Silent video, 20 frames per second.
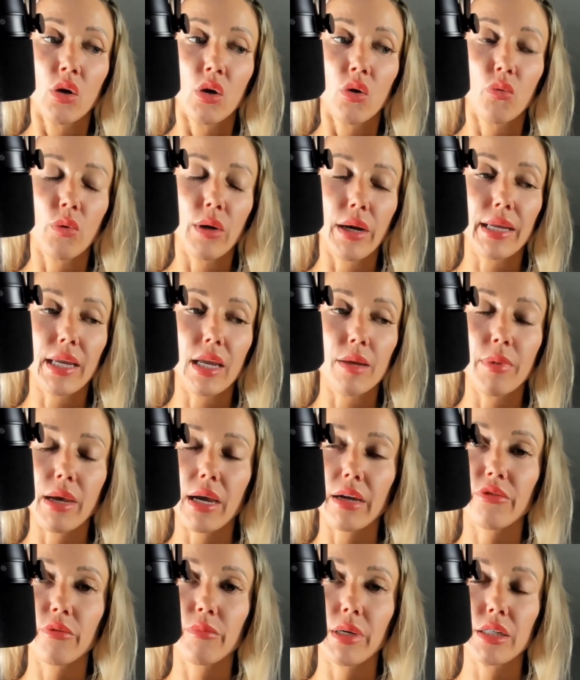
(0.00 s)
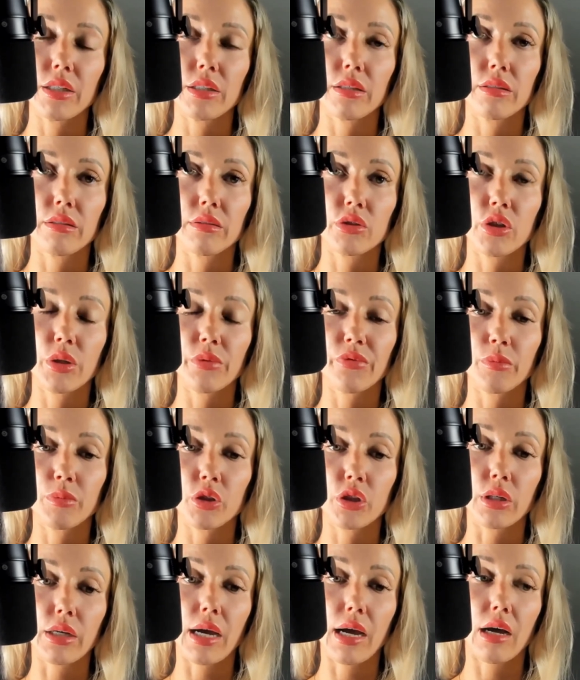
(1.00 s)
when I came back from my trip from
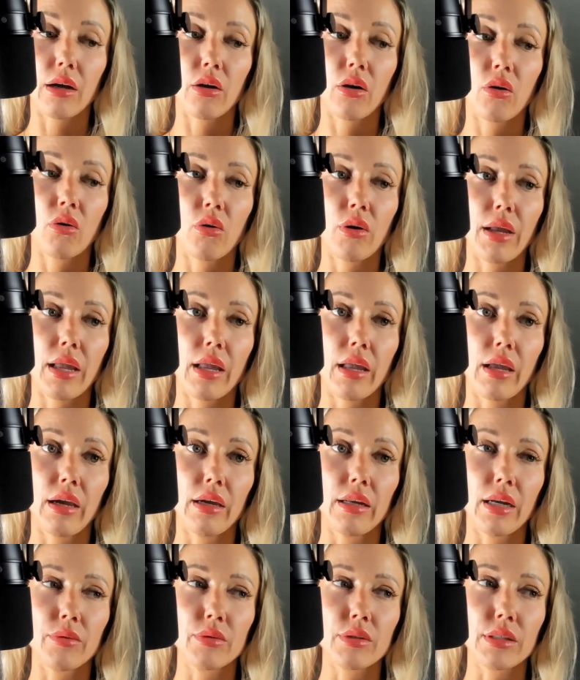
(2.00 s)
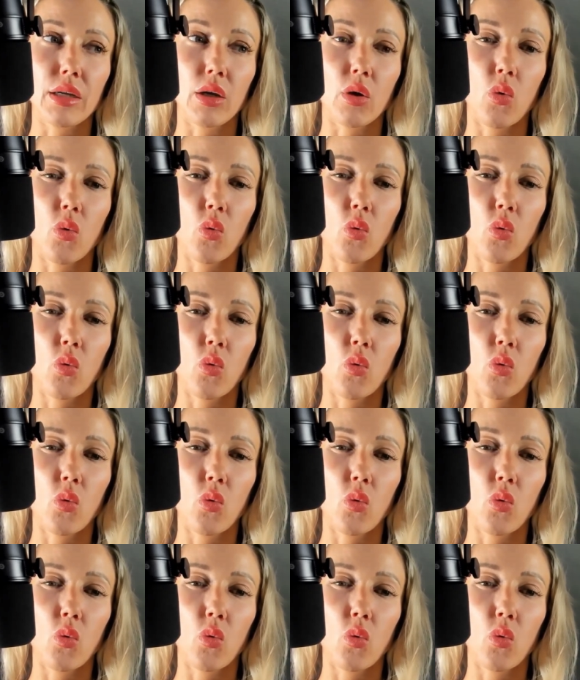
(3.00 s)
Chicago, and I was like,